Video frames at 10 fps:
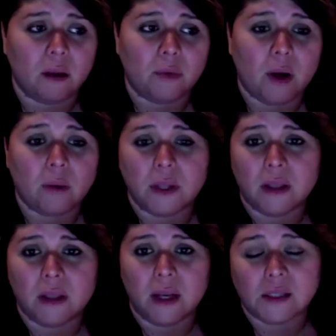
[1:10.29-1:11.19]
probably in
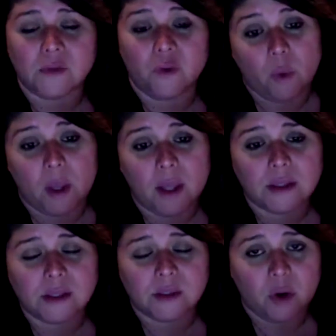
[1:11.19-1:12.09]
the next few
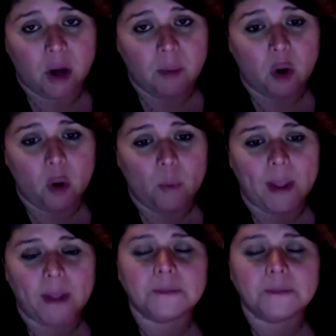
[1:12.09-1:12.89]
weeks, I'm hoping.